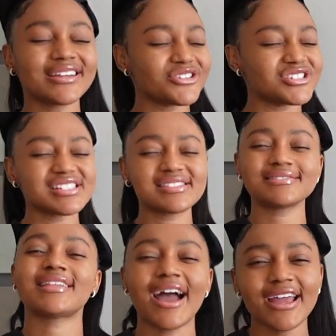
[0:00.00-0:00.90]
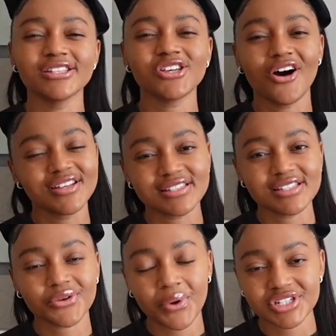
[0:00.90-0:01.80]
like you're just dying to answer
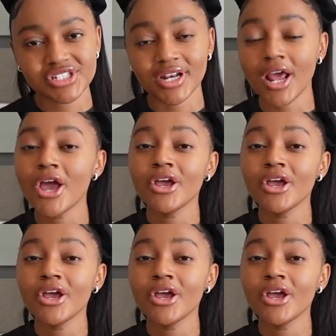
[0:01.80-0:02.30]
this question,